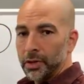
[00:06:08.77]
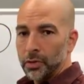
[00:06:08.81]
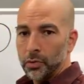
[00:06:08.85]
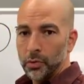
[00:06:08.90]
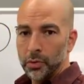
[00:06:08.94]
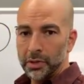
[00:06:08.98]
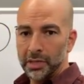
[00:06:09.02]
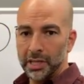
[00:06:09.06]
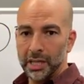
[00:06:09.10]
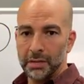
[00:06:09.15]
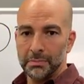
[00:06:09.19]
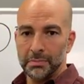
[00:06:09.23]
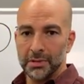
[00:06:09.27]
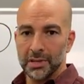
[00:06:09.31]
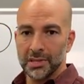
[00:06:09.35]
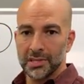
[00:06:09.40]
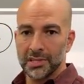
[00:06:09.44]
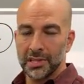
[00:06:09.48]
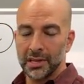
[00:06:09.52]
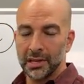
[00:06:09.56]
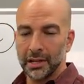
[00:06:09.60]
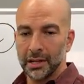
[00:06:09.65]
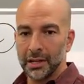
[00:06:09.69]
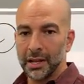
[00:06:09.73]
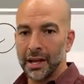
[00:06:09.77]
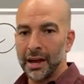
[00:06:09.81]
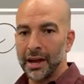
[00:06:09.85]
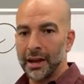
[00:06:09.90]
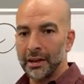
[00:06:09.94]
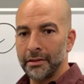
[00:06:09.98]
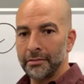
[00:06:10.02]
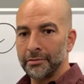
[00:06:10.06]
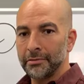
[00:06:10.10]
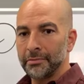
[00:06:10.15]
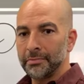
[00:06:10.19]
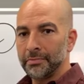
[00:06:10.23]
would keep this thing
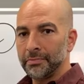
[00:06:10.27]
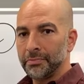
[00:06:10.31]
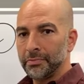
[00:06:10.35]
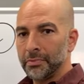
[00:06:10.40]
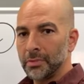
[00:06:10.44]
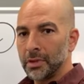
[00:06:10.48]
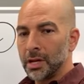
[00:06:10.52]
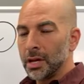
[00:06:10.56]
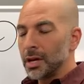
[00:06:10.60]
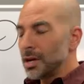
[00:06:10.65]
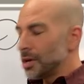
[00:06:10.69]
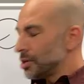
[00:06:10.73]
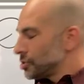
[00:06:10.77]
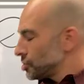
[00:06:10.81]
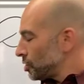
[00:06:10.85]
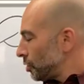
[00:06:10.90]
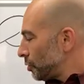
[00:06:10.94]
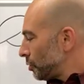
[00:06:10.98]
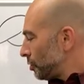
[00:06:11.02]
alive. So